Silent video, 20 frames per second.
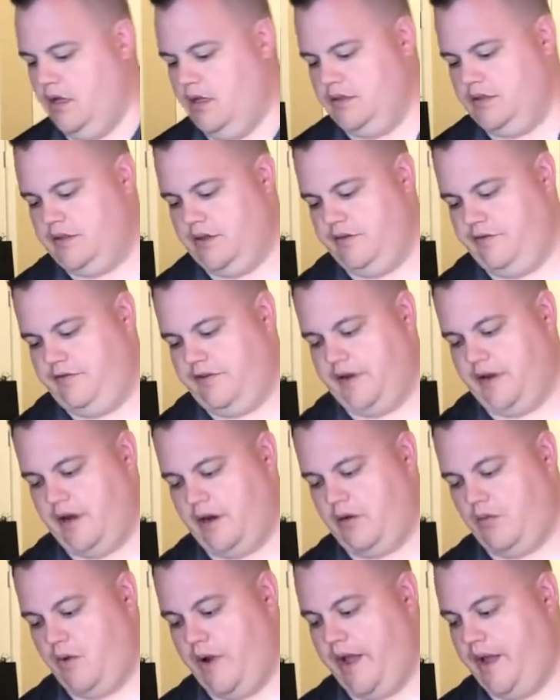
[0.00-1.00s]
to figure
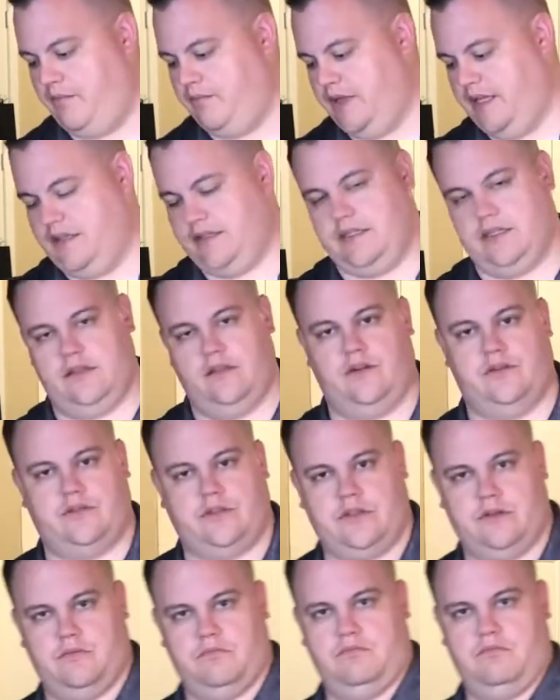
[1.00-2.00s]
out a way. I'm guessing there's
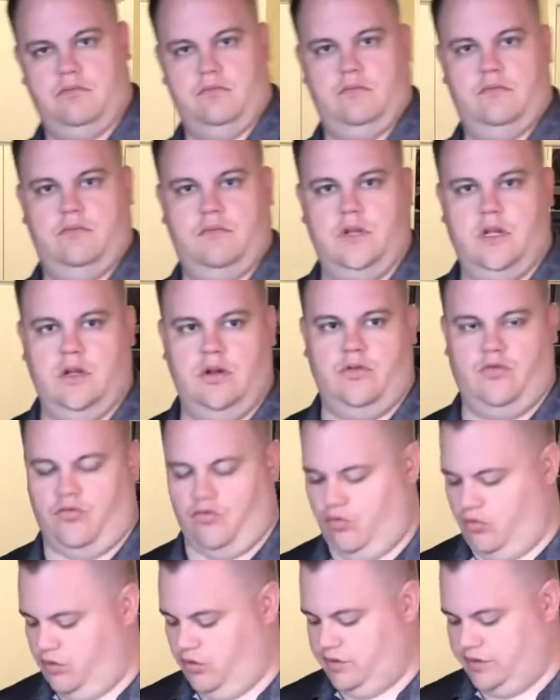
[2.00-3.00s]
some
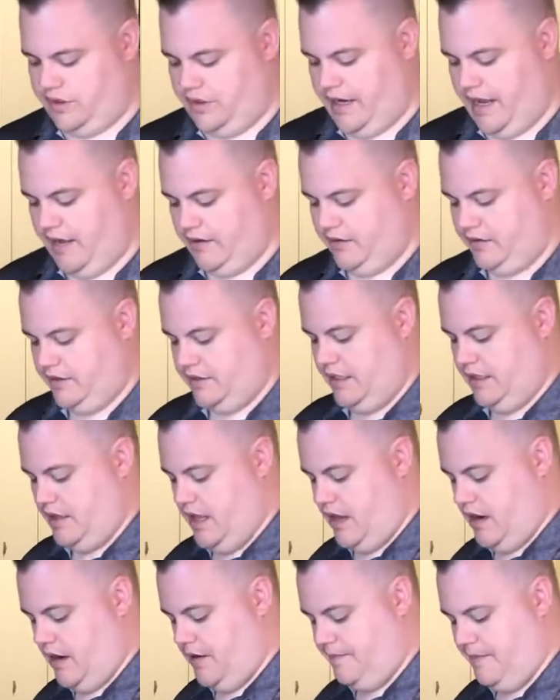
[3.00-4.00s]
rules on how to set
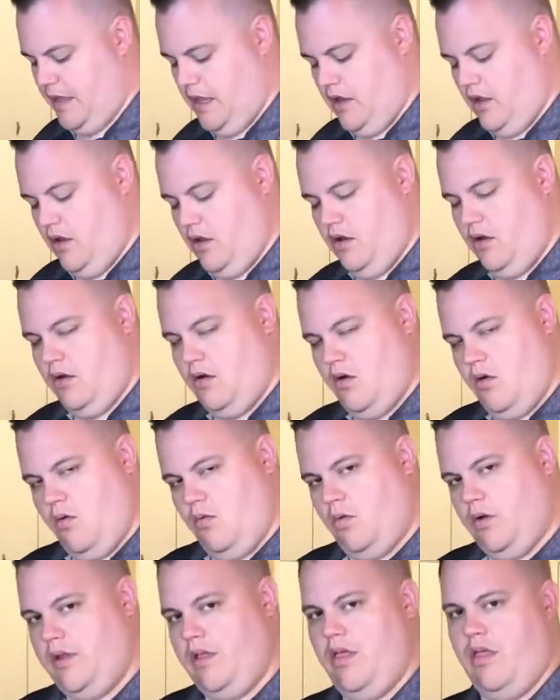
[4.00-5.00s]
that up.
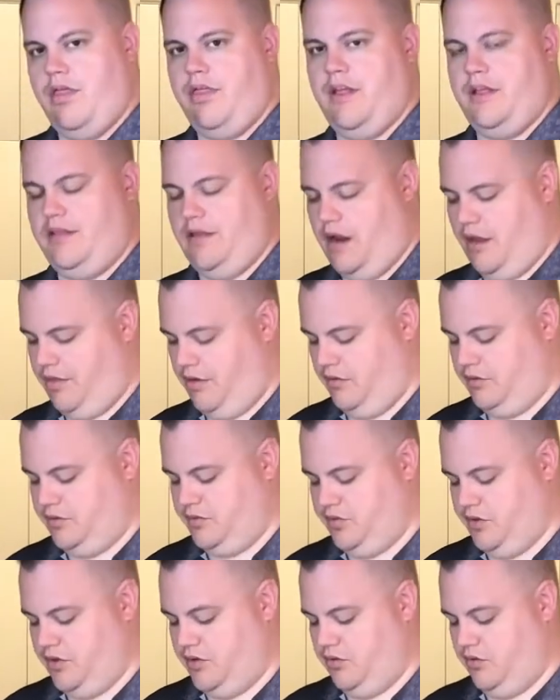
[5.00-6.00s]
One other thing that I thought was
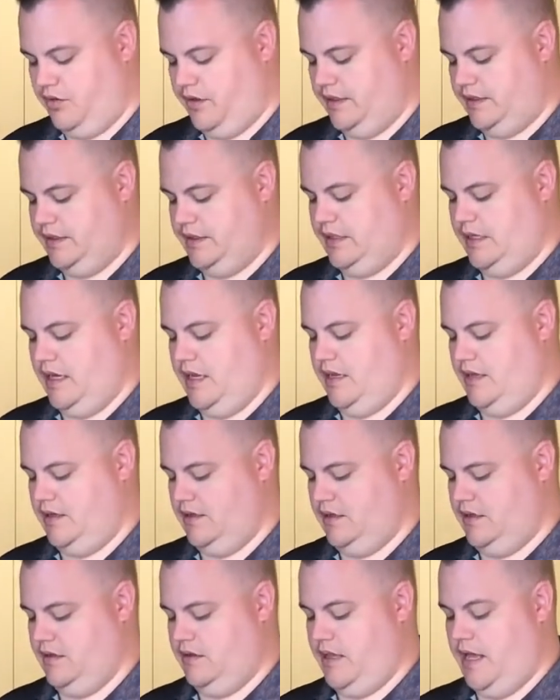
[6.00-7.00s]
pretty cool they
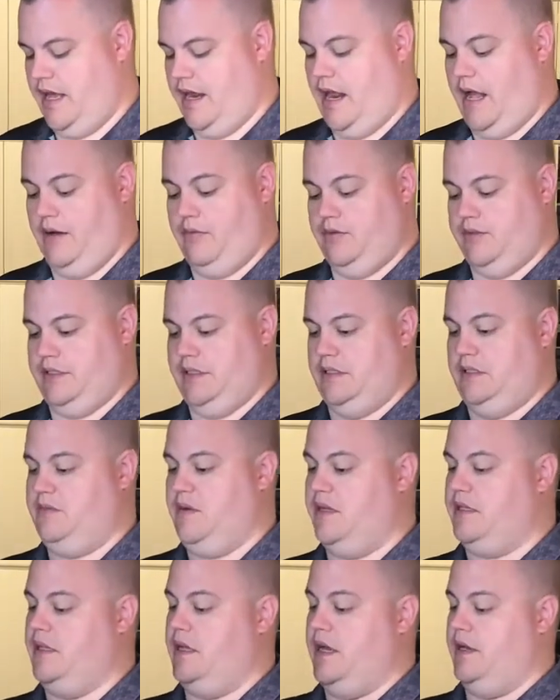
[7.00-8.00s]
sent that I wasn't
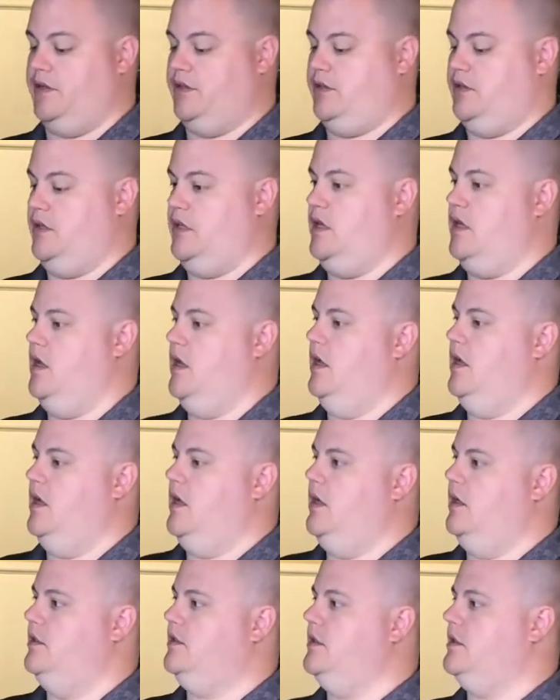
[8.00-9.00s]
expecting actually
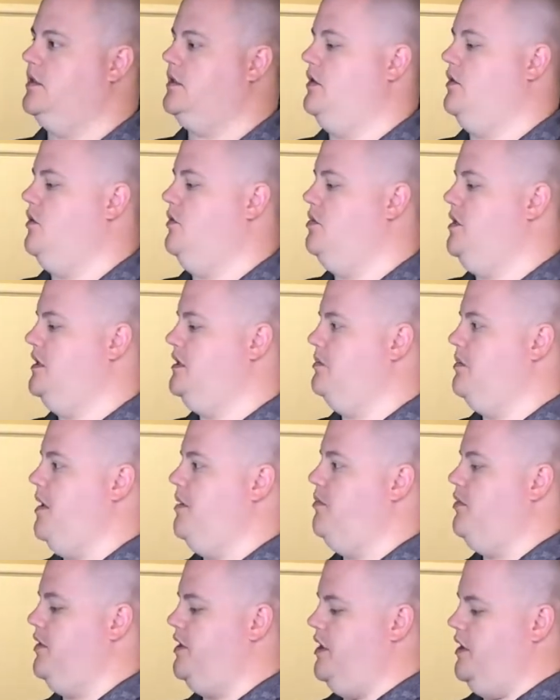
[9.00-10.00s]
is this little piece of
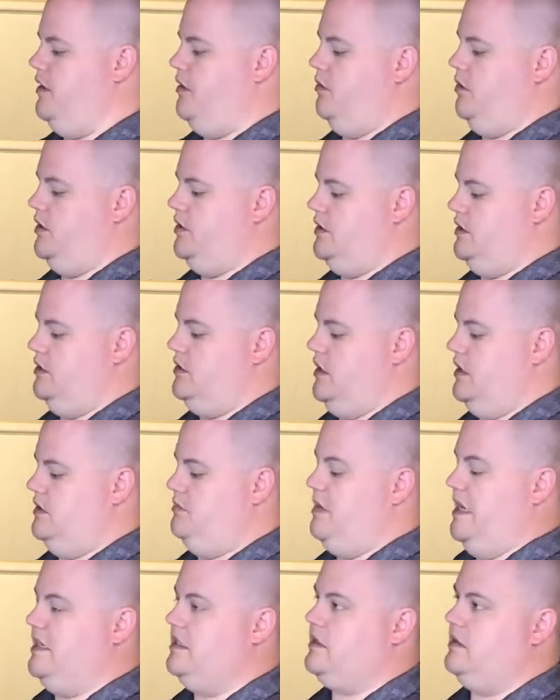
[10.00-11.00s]
paper here, which it's
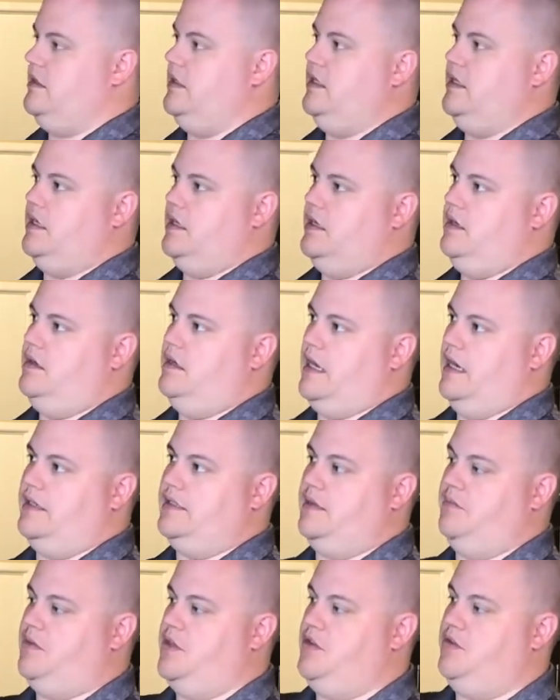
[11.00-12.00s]
basically kind of
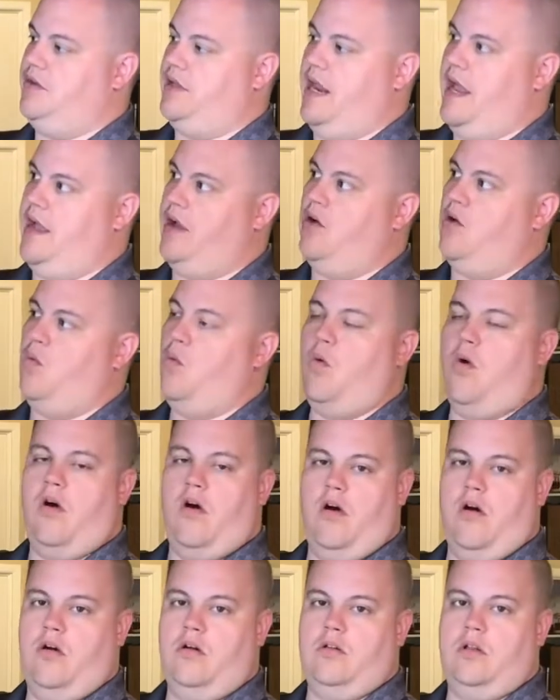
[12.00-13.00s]
something you can hang on a
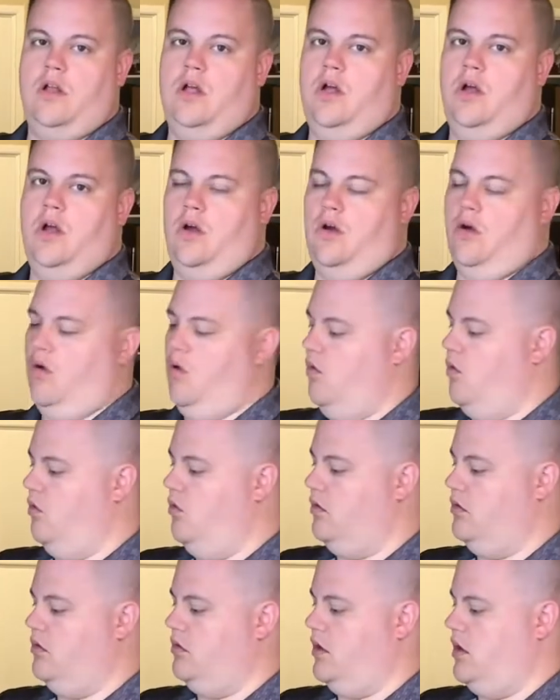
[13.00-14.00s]
wall
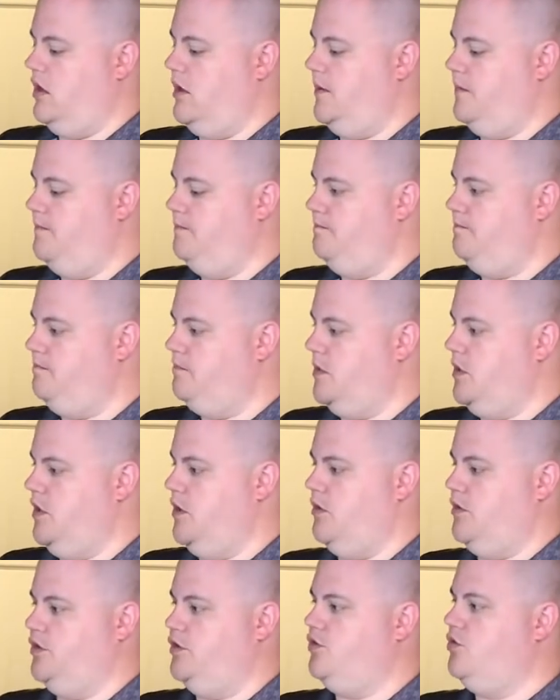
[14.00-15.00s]
or on
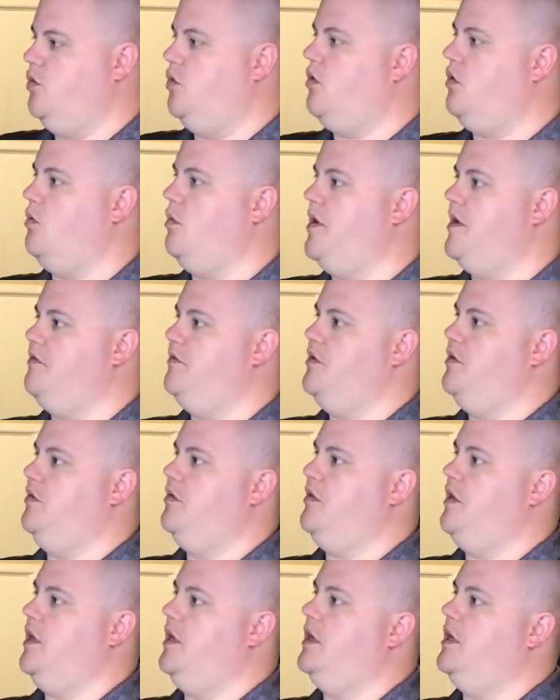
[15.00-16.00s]
your door or wherever you
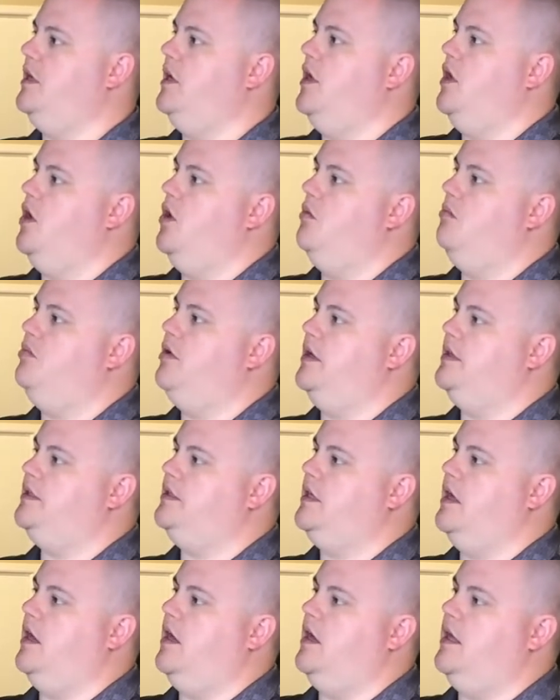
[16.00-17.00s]
think. But
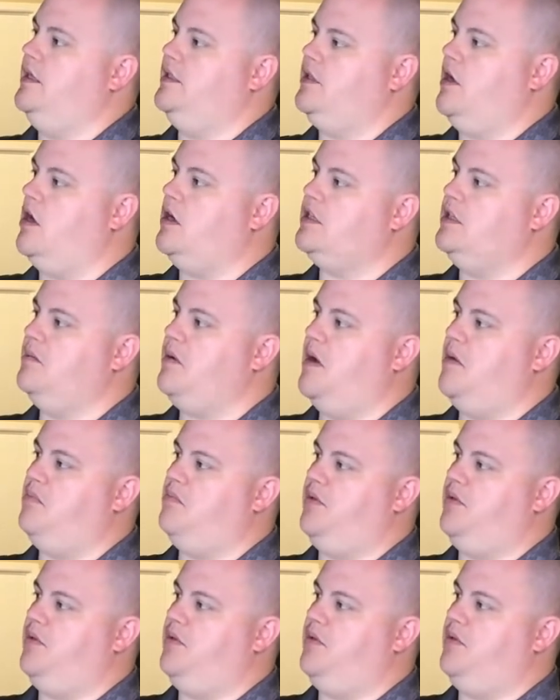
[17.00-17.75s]
it talks about